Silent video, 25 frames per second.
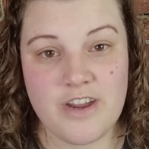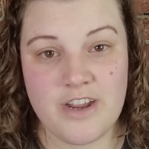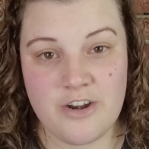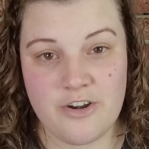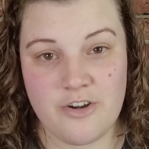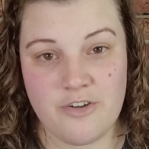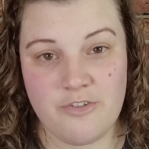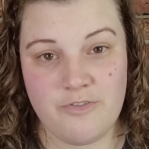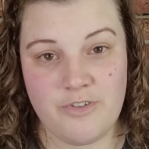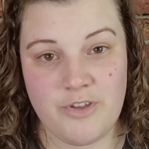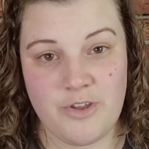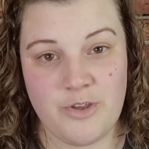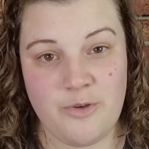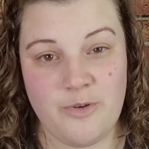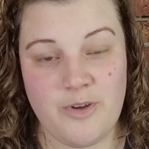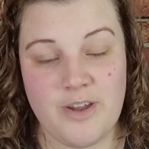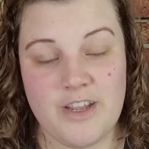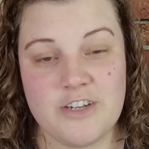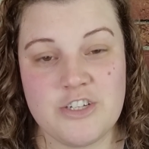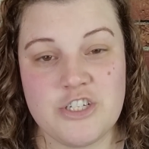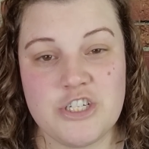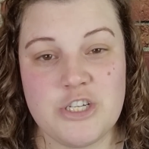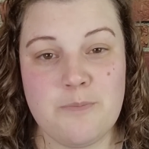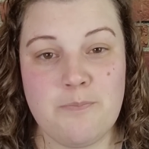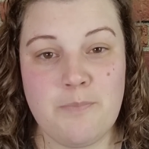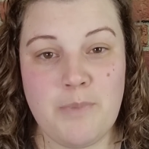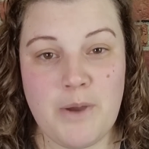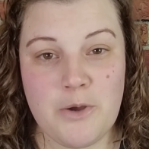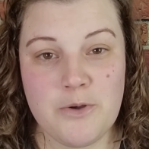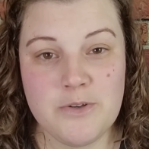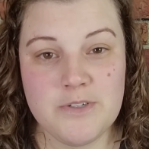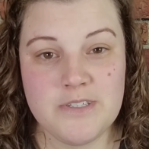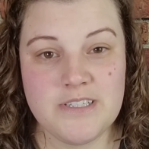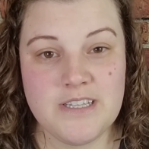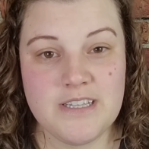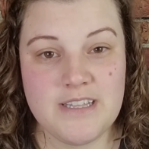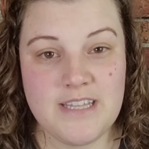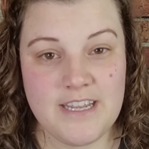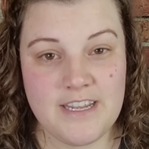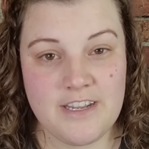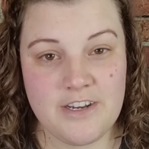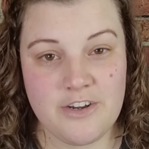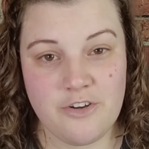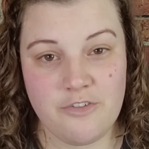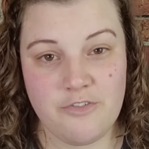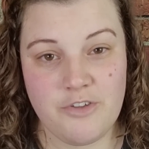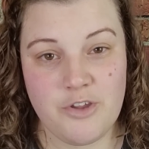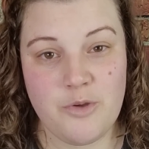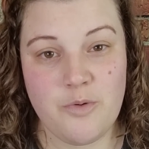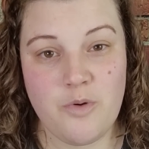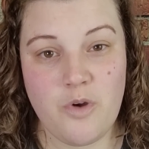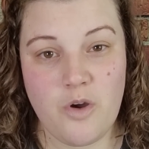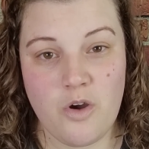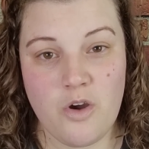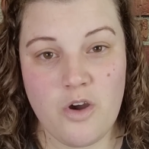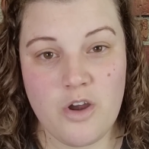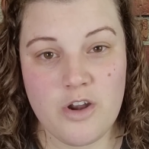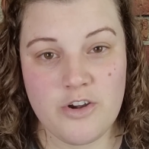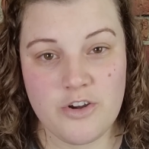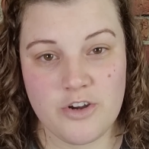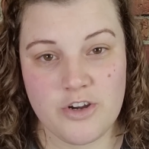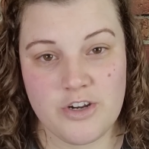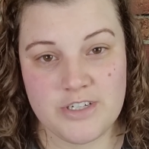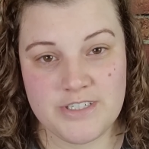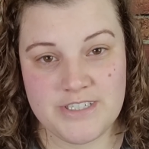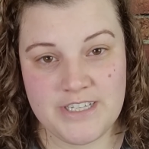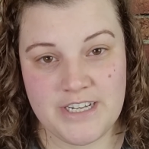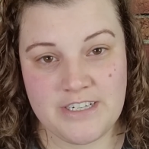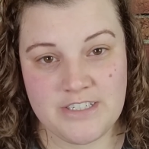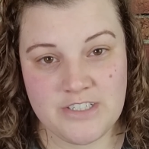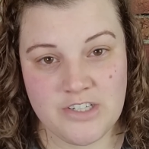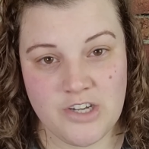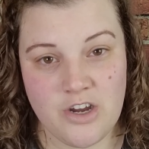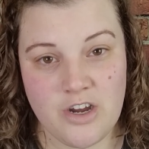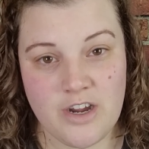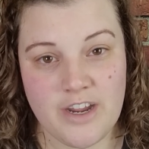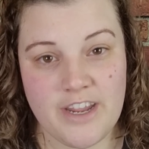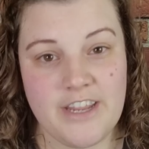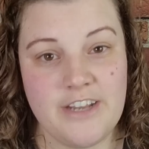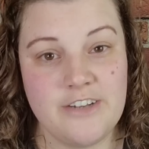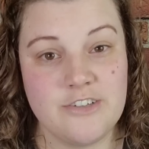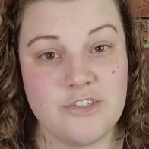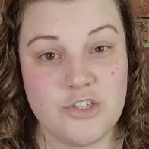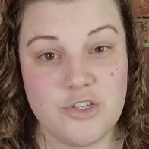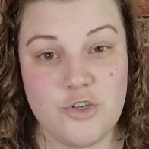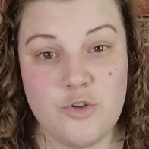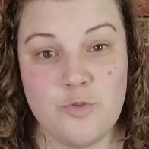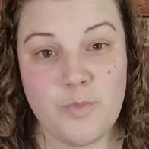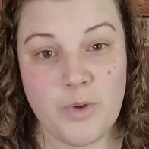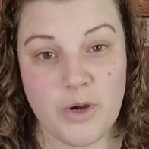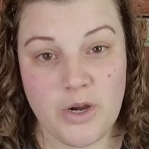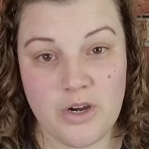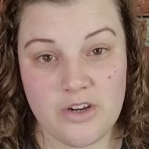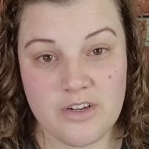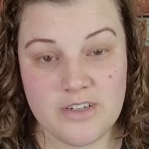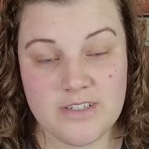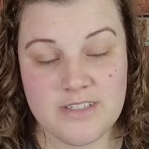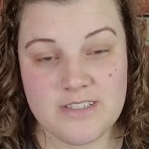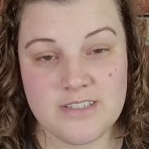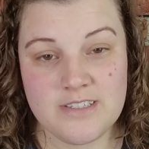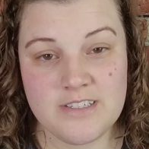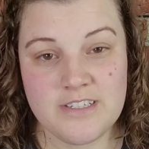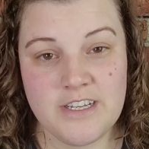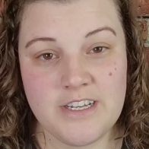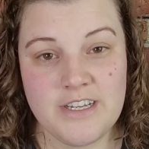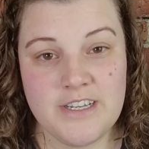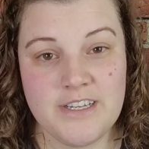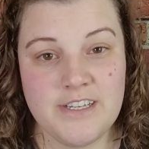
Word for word: interview and she posted the interview on her TikTok in two parts